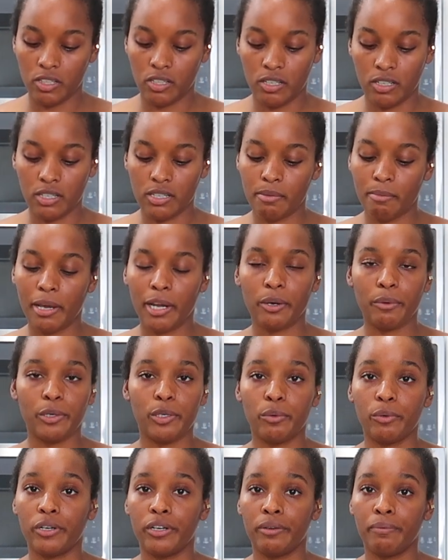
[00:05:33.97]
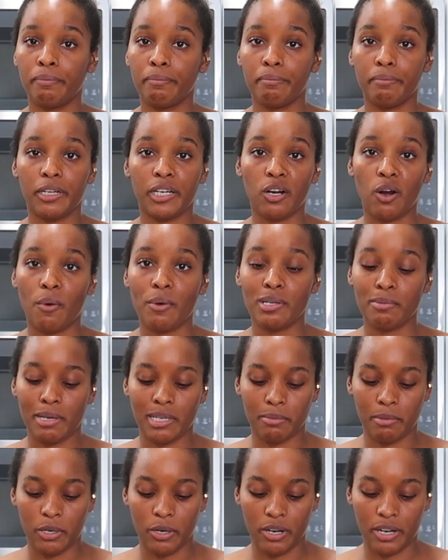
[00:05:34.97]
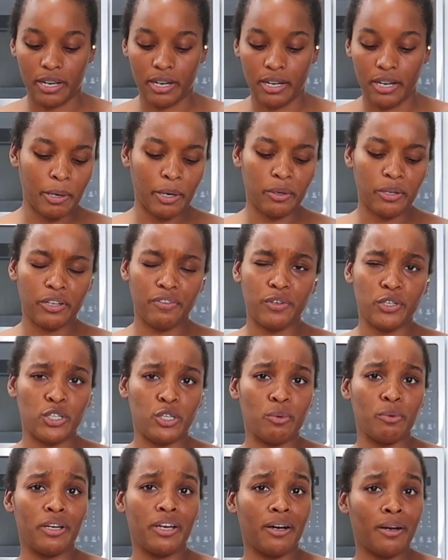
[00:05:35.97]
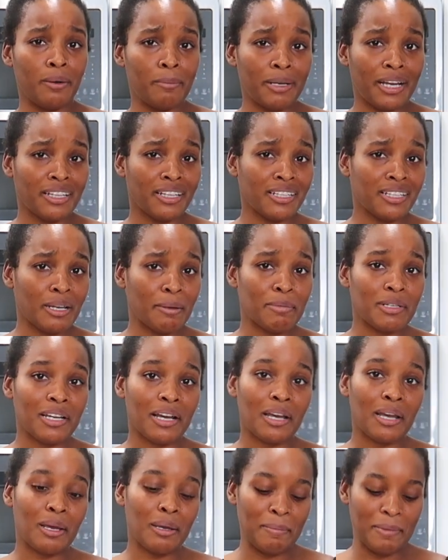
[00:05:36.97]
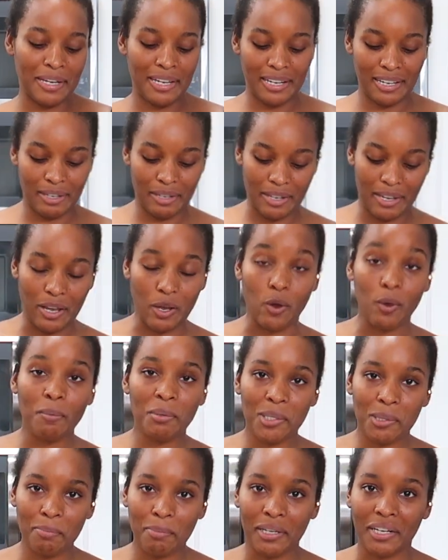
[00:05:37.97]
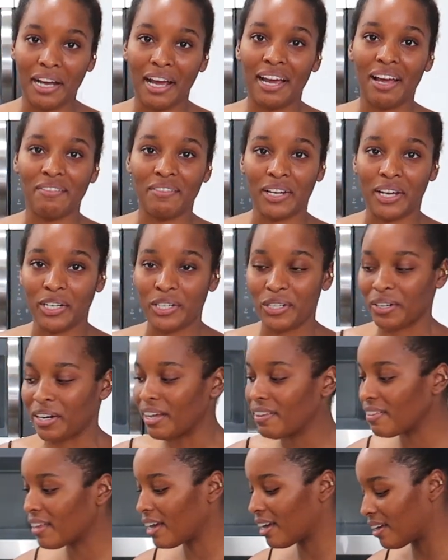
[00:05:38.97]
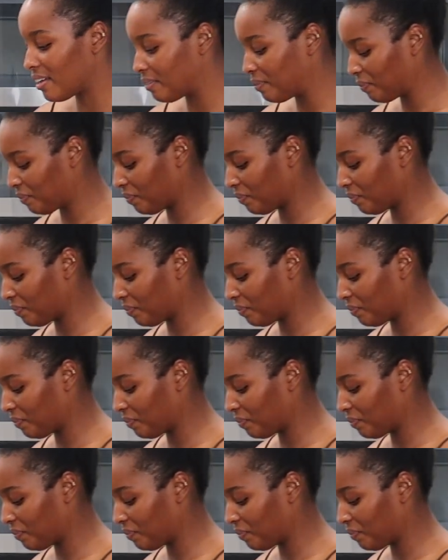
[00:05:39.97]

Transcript: doesn't matter which one, it always makes me cry. Apparently if you chew gum at the same time, it helps, but I have not tried that.